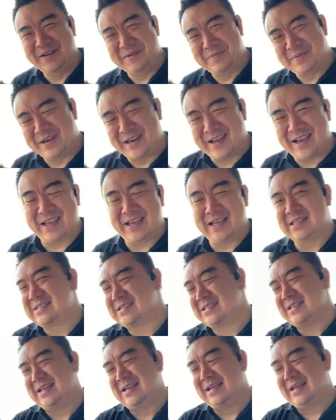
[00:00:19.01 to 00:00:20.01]
But hey,
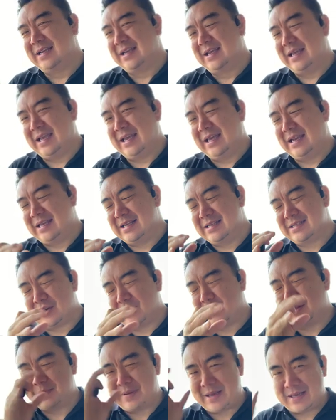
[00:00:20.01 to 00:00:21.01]
it is
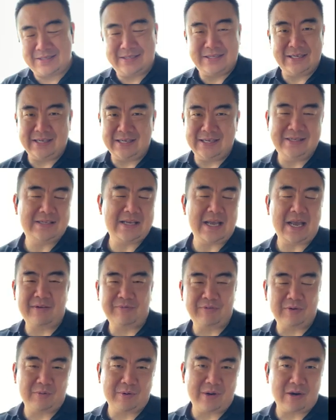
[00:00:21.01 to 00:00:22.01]
all about cities
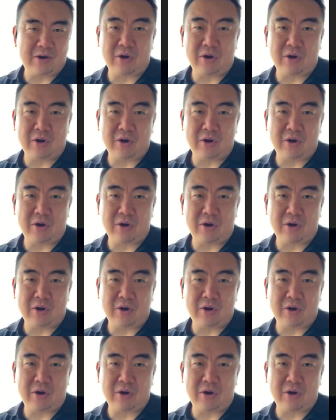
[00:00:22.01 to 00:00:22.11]
everywhere,